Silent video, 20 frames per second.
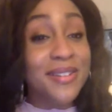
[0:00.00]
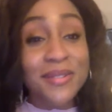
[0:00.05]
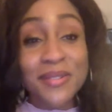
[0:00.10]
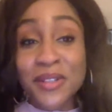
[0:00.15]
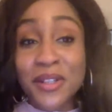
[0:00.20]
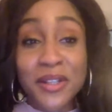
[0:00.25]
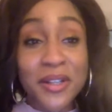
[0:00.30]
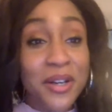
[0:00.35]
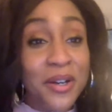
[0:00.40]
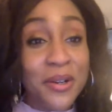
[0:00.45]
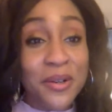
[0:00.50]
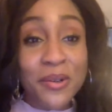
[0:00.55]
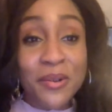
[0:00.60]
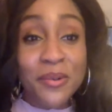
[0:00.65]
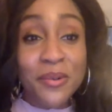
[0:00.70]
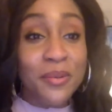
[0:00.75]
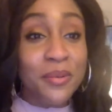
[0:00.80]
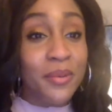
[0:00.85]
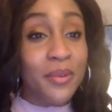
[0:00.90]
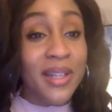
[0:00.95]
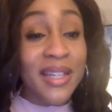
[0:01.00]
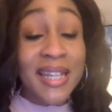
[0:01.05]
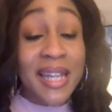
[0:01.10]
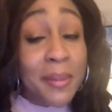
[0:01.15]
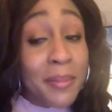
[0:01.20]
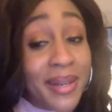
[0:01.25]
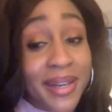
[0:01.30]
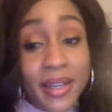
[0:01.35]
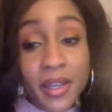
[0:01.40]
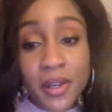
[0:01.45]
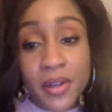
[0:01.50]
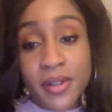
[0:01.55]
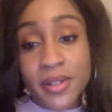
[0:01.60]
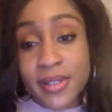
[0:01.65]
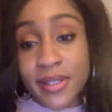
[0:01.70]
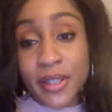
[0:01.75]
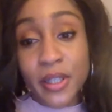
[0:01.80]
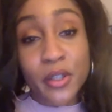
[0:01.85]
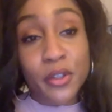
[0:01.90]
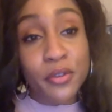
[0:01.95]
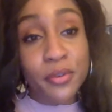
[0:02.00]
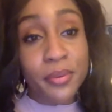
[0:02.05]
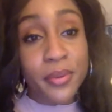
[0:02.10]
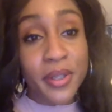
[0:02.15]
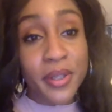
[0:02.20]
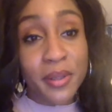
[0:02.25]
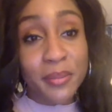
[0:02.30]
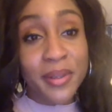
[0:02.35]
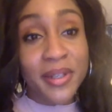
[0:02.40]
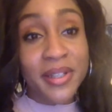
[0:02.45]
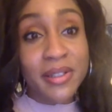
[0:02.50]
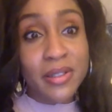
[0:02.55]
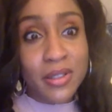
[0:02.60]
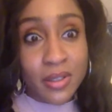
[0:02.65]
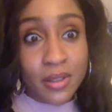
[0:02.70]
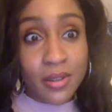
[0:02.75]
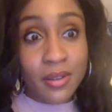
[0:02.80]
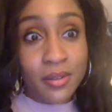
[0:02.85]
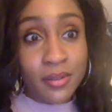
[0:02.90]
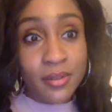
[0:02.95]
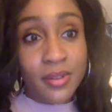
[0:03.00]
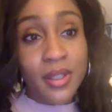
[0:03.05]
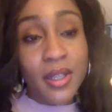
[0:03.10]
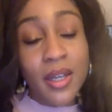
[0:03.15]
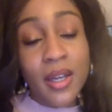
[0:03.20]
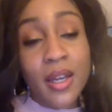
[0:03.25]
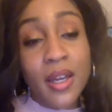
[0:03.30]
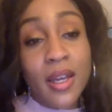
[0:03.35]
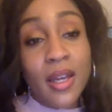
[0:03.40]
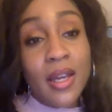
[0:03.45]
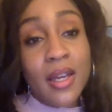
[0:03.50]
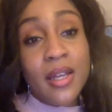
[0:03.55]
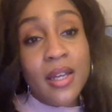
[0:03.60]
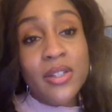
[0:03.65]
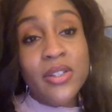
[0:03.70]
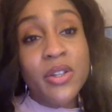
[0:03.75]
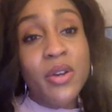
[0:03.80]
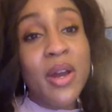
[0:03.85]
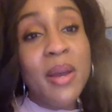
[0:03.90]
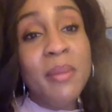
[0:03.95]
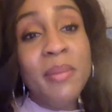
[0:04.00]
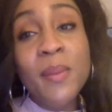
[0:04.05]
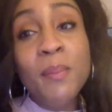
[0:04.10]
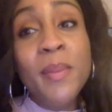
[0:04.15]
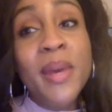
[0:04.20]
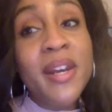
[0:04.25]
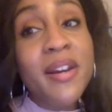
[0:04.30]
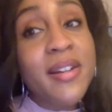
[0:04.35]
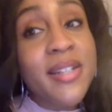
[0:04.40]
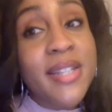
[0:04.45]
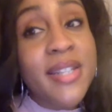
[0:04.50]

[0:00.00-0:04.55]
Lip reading: limiting yourself, pretty much, So, men are